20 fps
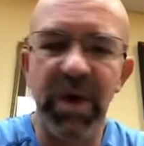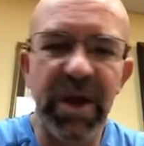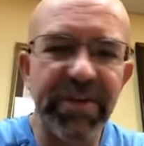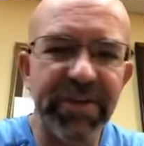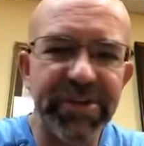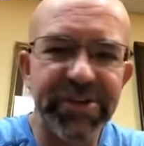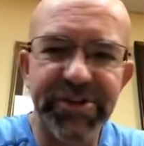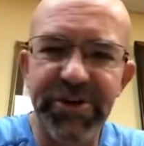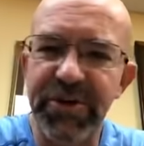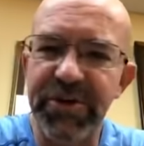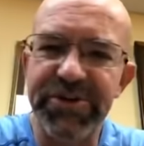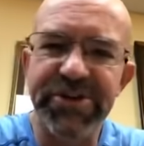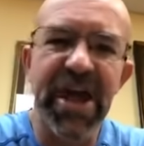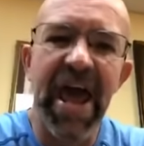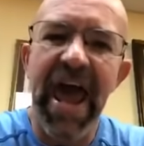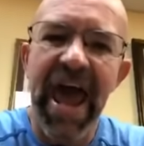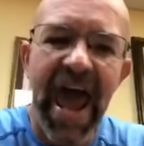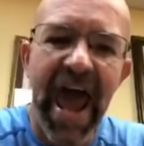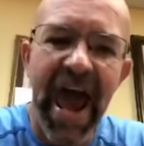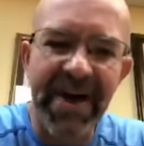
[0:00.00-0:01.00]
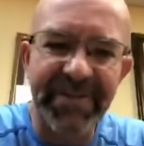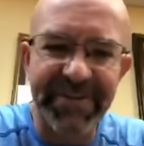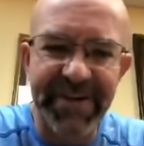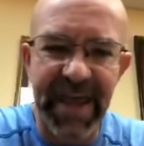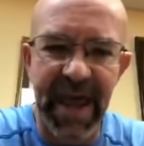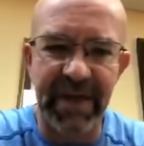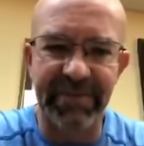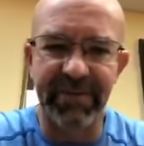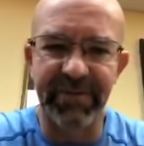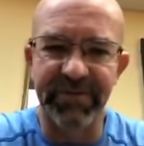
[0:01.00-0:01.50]
We, the church, have to
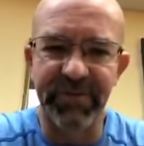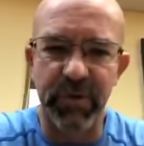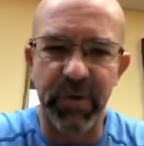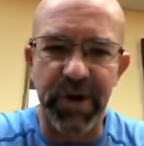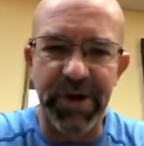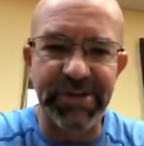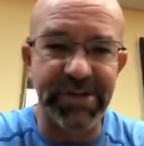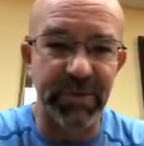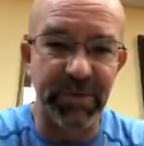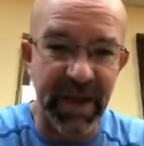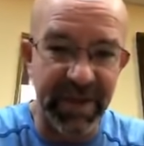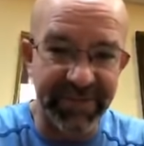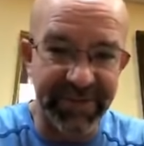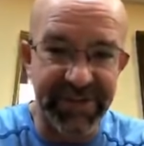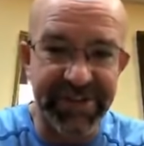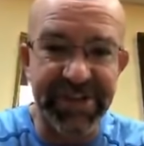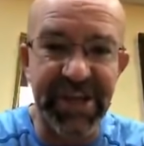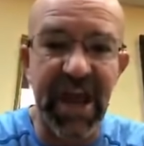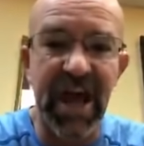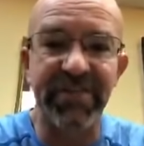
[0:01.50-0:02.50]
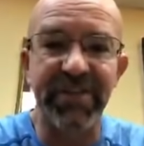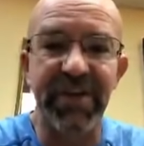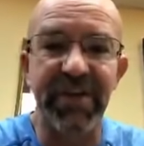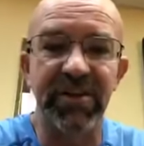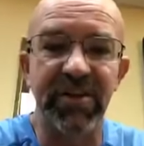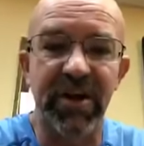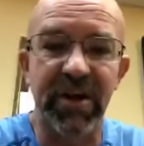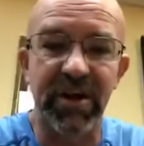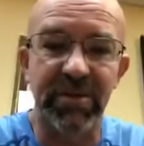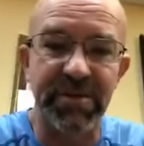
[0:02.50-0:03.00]
have a voice. And we have to sound the
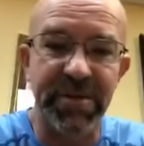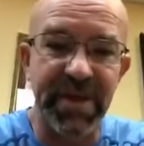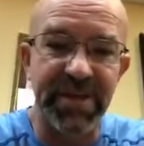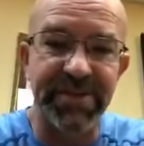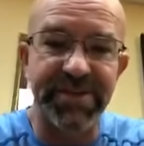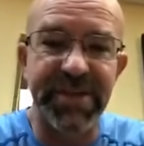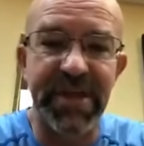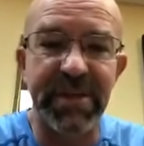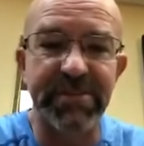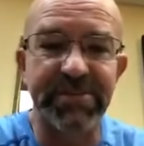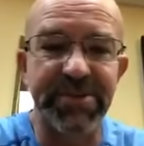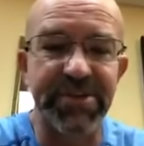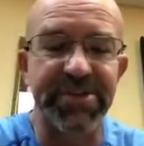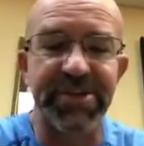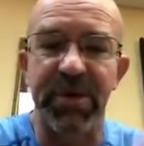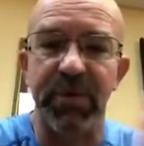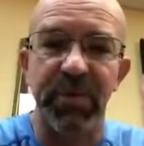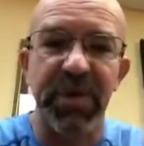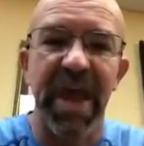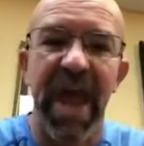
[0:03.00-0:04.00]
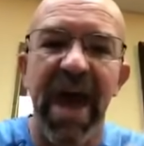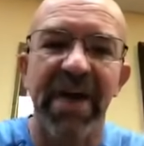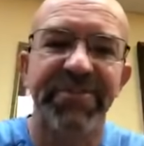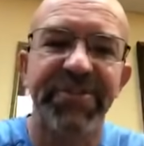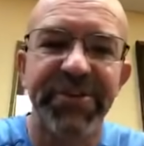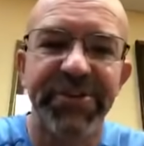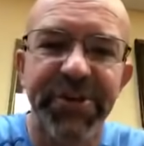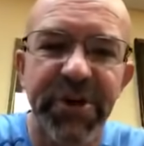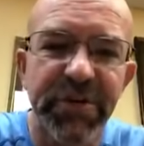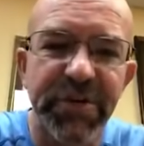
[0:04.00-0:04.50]
alarm, as Tim just said. We have
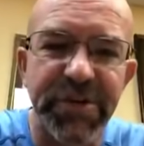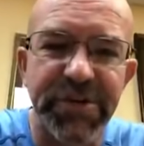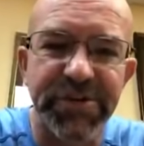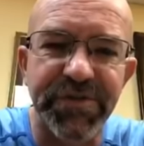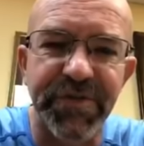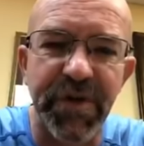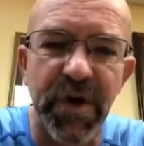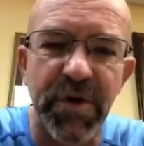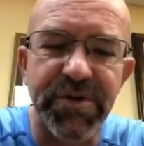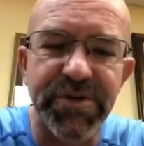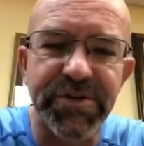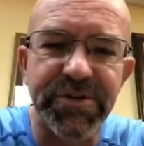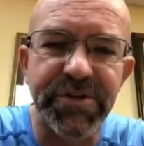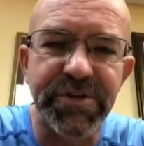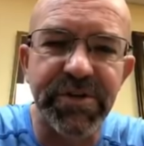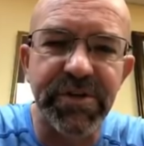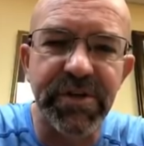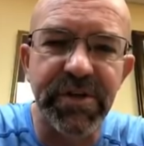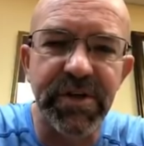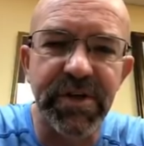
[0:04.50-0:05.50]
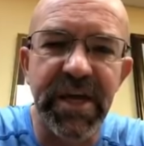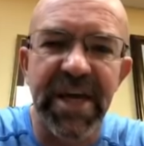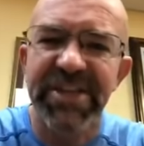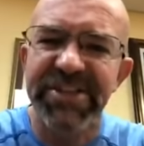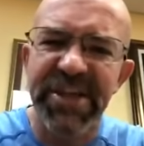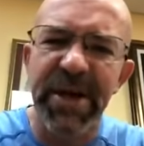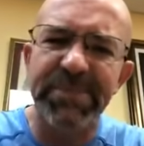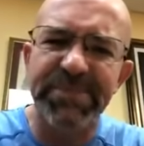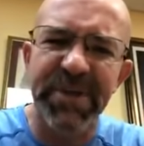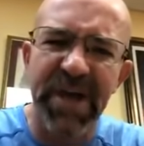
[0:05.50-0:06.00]
to do this, folks.
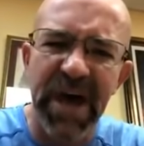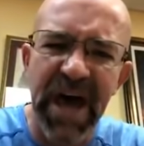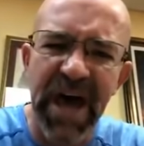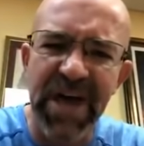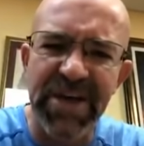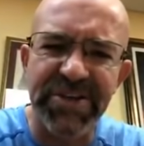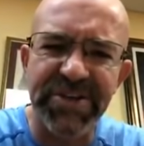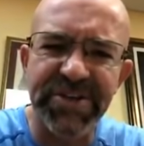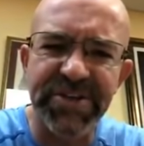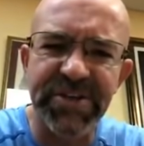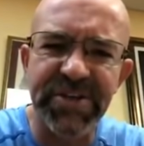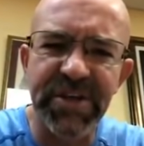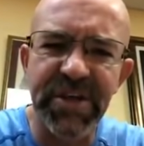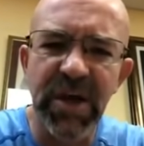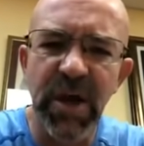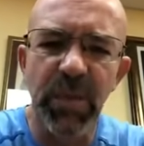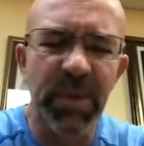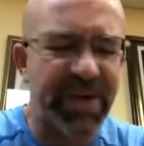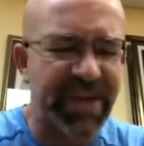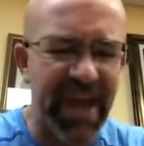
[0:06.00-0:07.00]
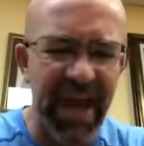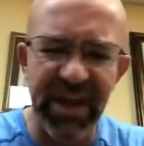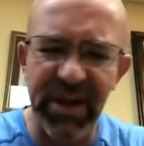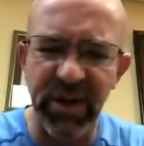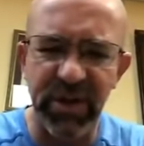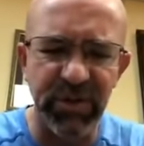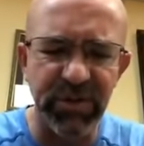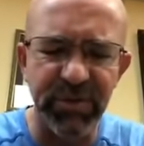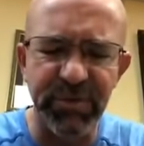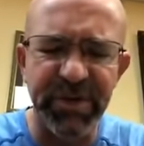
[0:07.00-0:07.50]
It's up to us. We can
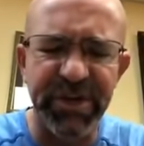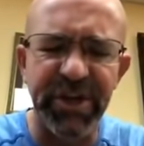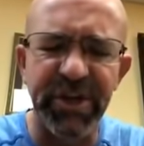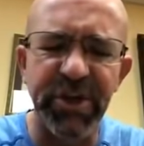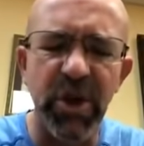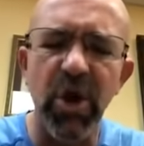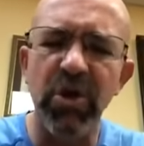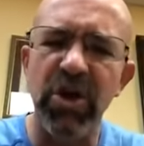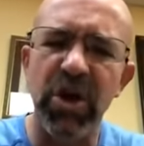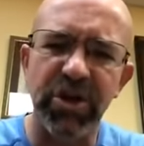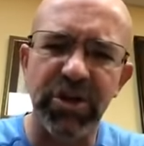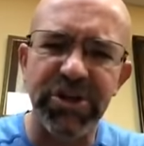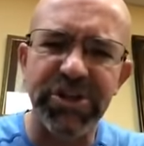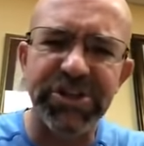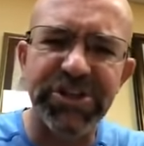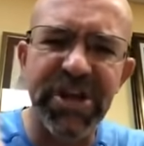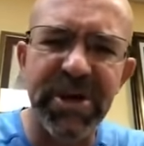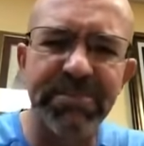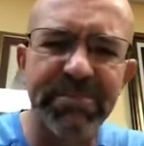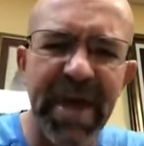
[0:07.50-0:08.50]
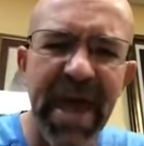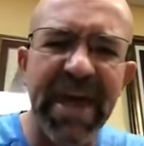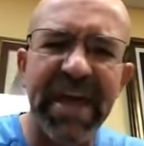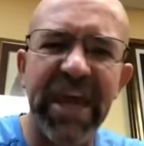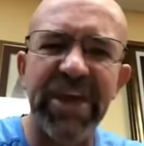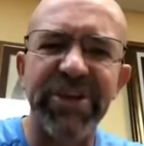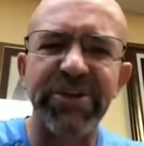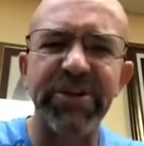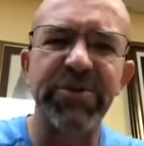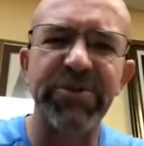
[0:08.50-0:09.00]
no longer sit
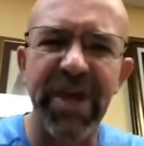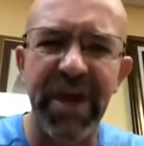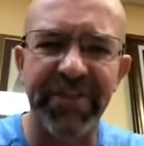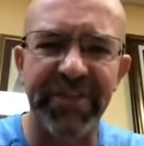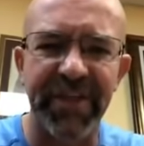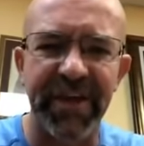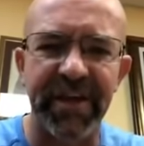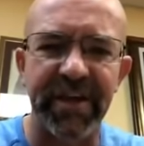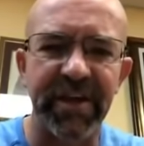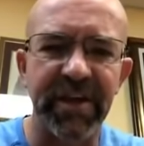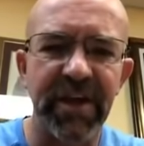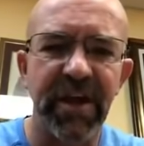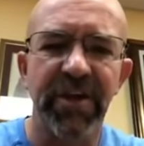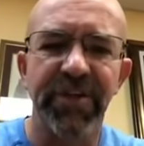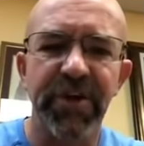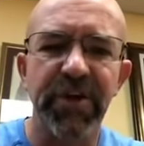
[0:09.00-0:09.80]
back and do nothing.